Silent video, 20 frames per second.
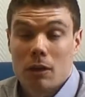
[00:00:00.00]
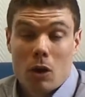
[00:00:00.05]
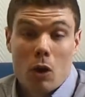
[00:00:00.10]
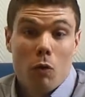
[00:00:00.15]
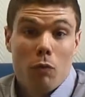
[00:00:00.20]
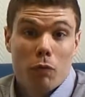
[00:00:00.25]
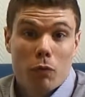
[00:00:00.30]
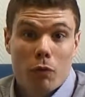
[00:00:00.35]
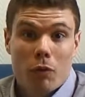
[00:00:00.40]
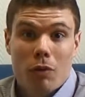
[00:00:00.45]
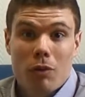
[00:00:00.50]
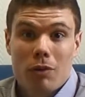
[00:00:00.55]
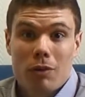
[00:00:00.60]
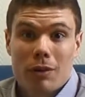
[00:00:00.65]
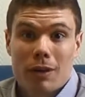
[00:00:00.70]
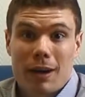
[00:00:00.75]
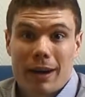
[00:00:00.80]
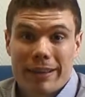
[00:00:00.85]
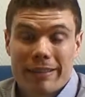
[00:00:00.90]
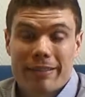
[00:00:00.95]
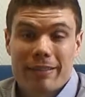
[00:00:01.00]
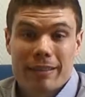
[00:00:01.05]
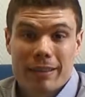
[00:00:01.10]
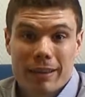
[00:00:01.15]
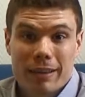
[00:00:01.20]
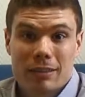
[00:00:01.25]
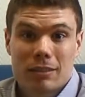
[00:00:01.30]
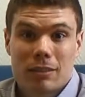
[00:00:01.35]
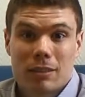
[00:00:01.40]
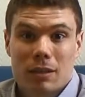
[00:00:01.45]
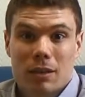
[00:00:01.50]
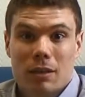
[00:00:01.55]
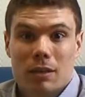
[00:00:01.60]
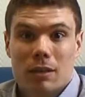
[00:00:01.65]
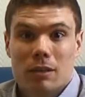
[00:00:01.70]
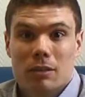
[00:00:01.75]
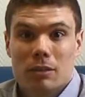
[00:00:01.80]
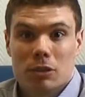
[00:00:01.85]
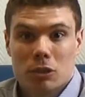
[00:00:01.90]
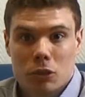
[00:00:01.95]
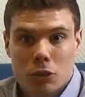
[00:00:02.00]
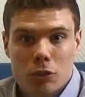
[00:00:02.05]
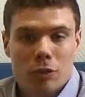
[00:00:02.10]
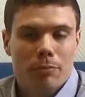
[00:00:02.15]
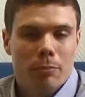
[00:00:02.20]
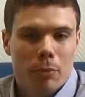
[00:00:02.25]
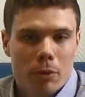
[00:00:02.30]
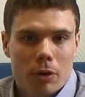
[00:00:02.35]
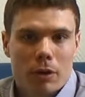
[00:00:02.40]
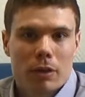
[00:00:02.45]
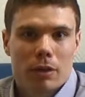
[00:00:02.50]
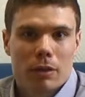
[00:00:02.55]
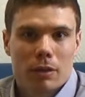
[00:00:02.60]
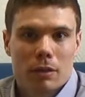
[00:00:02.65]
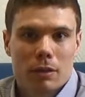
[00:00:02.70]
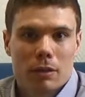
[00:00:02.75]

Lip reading: Overall, I think it's a good book,